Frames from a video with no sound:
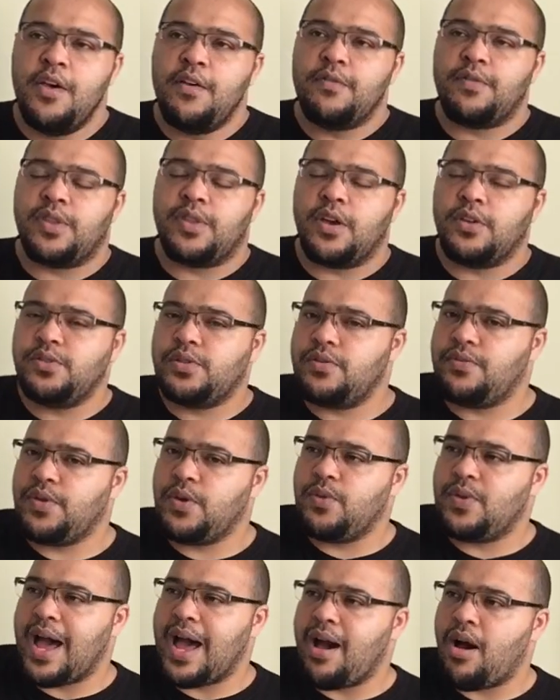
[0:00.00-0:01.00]
For those of
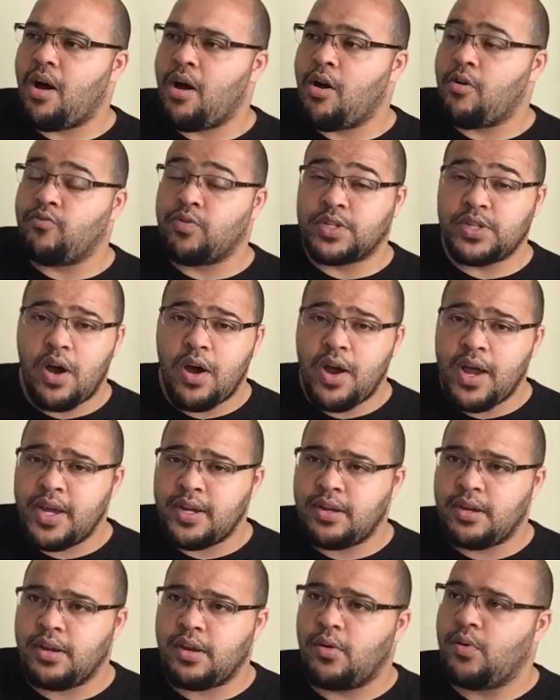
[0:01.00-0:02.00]
you that are
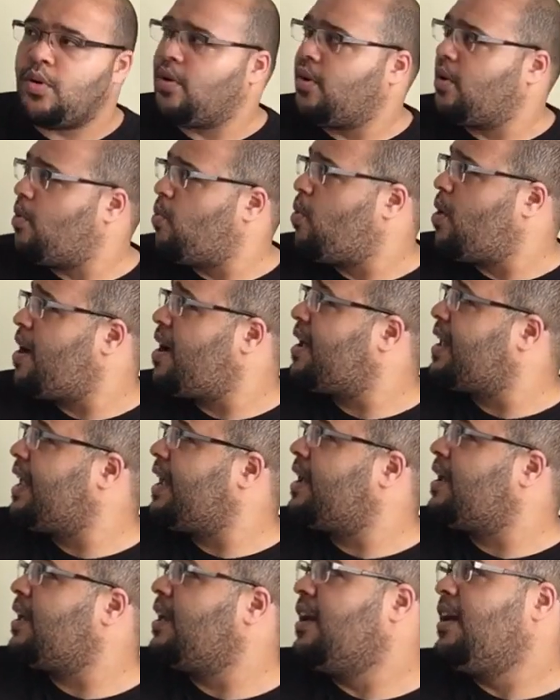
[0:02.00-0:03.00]
retired and no longer
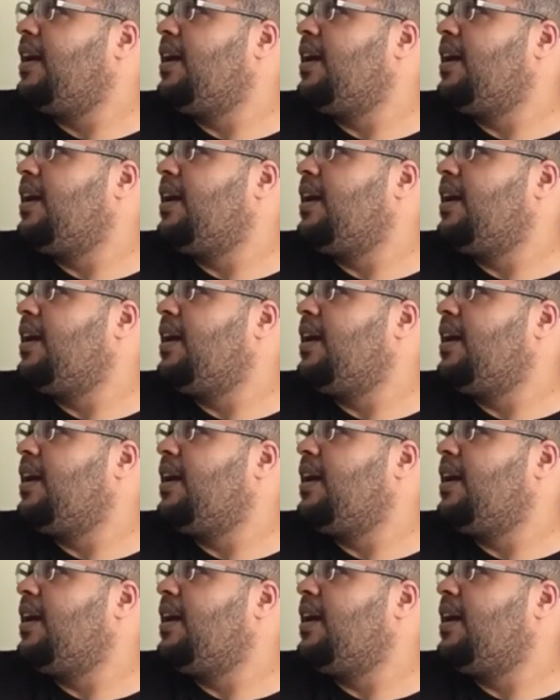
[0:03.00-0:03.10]
working,